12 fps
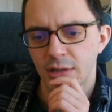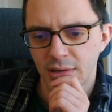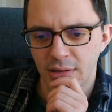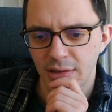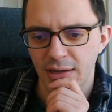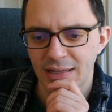
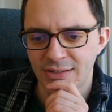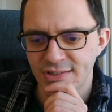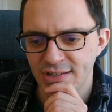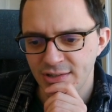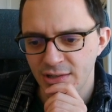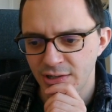They're going to
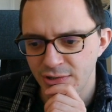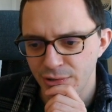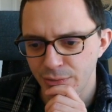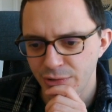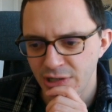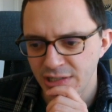insist that it's a
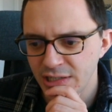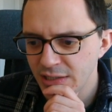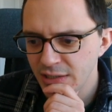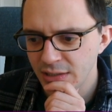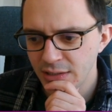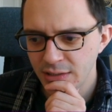quadratic.
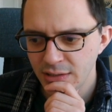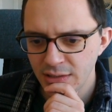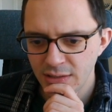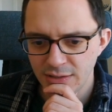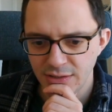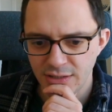
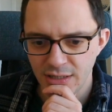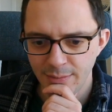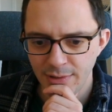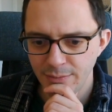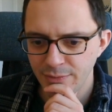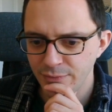
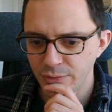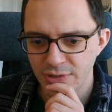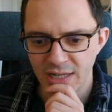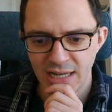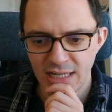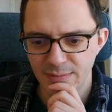Determinant with force
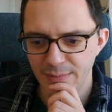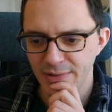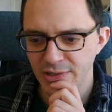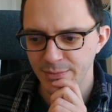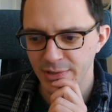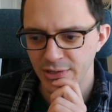A to be
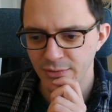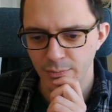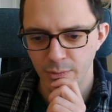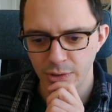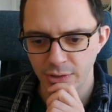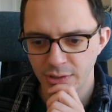plus or minus
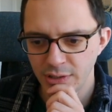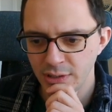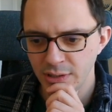1.